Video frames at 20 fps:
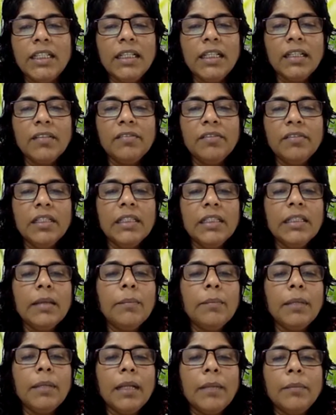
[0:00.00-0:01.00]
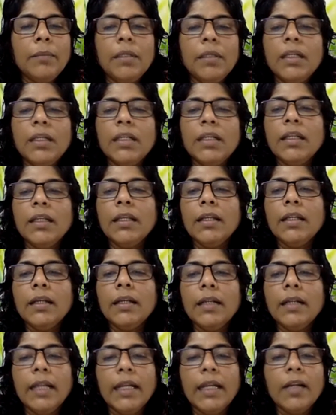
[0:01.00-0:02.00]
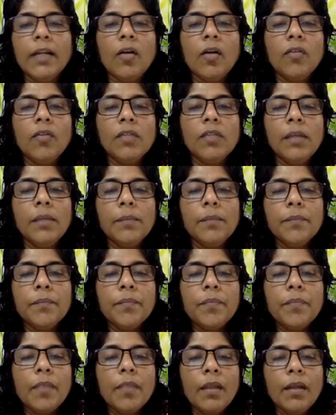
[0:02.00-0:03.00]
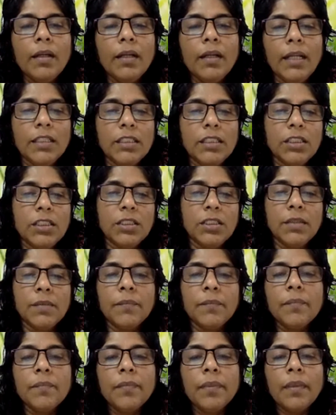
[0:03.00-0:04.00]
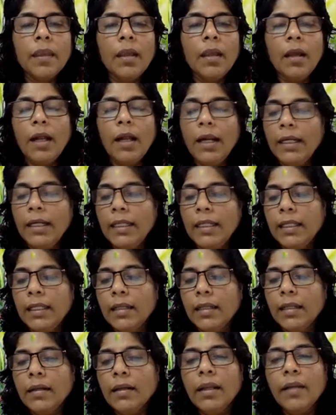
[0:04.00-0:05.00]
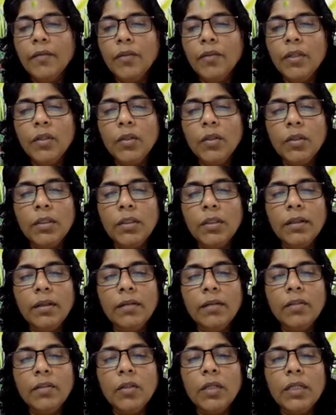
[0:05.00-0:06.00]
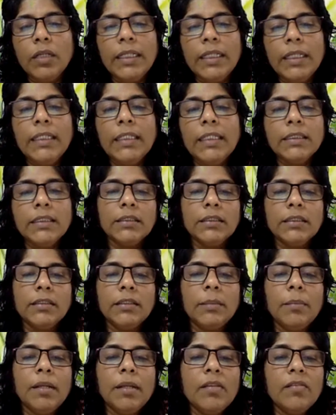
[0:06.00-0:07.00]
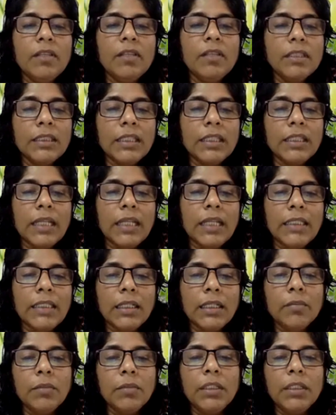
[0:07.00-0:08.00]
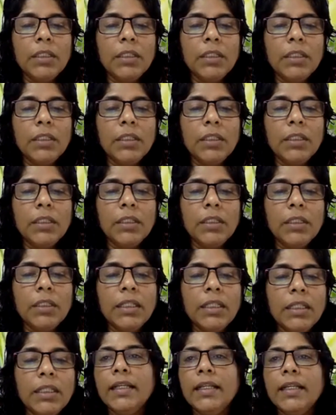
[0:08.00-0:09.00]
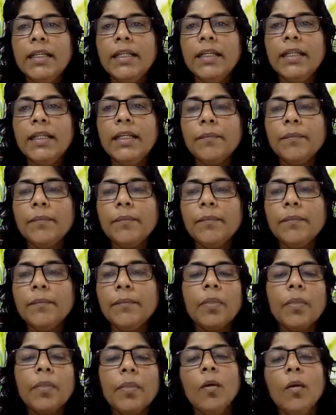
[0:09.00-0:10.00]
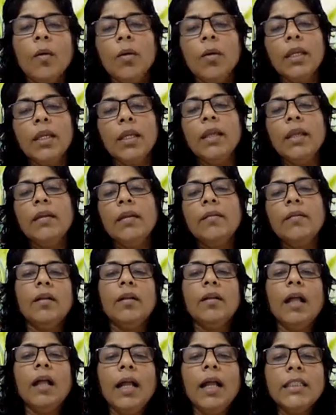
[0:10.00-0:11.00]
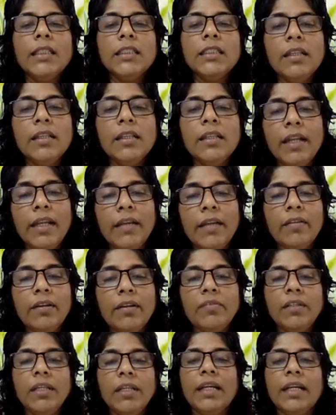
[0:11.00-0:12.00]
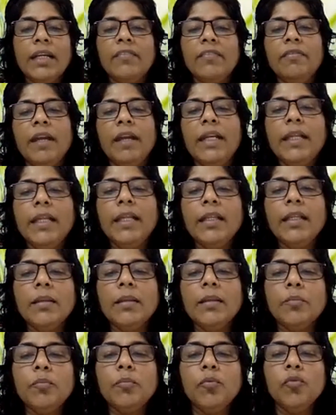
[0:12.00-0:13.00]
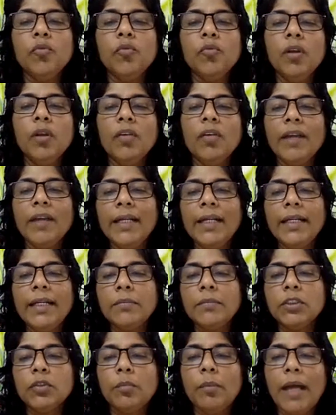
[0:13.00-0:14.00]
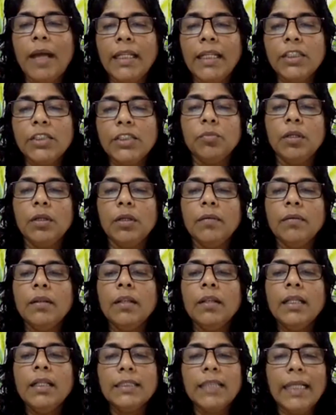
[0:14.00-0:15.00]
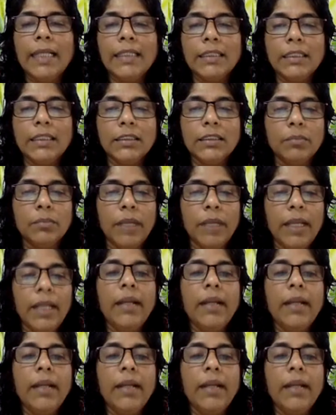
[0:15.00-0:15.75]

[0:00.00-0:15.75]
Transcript: reveal the preliminary data of the test. And here we already discussed in the previous class reliability and validity. Okay. Actually, whenever we are refining the pool of items to manageable size is made,